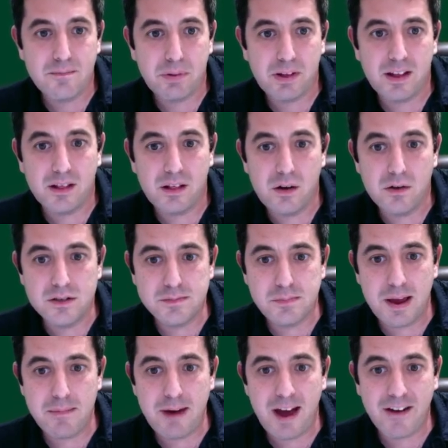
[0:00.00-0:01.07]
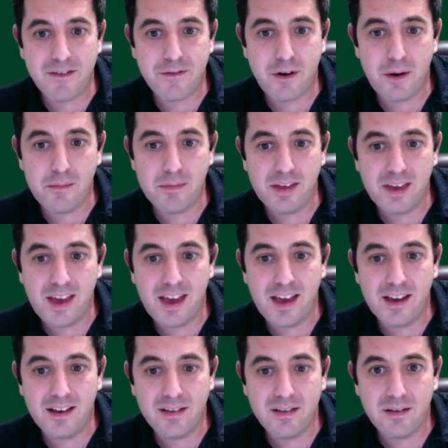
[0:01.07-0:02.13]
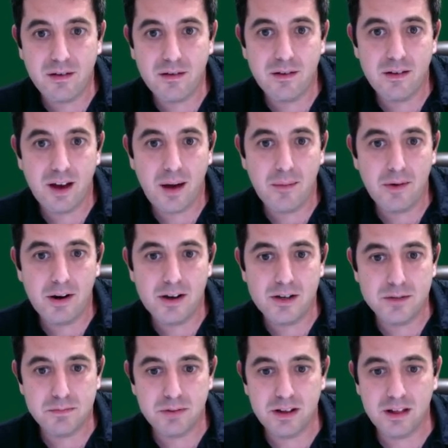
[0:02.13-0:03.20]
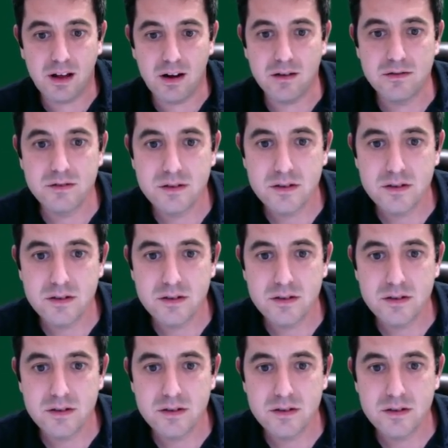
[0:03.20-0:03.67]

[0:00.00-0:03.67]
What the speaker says: play a low spade back from the king. So yeah, I'm going to just play low.